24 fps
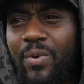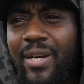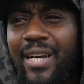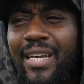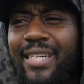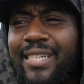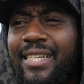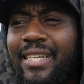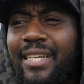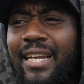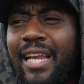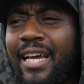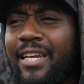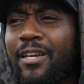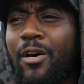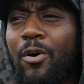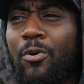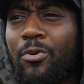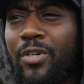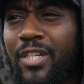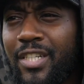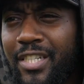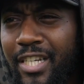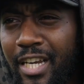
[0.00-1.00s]
When I see like the
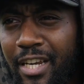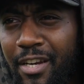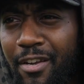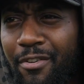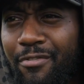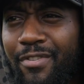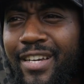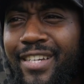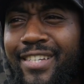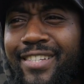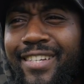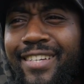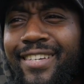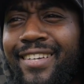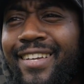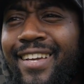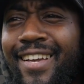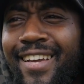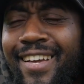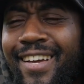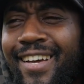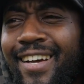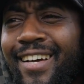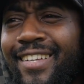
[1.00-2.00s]
older generation
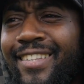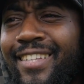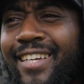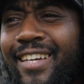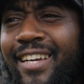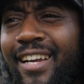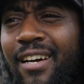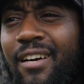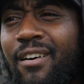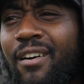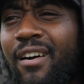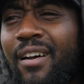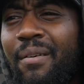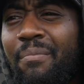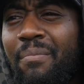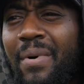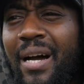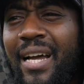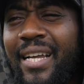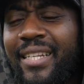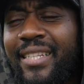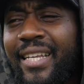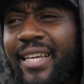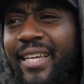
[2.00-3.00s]
and they're like, oh, in
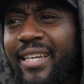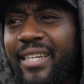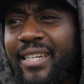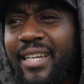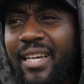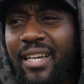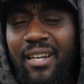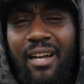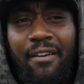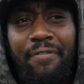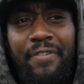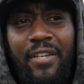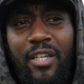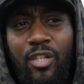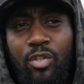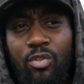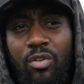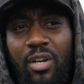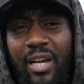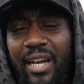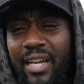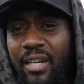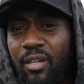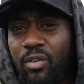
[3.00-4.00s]
my day and that, I think
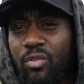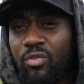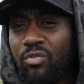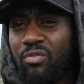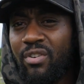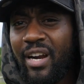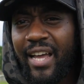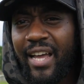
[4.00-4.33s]
you lot had it all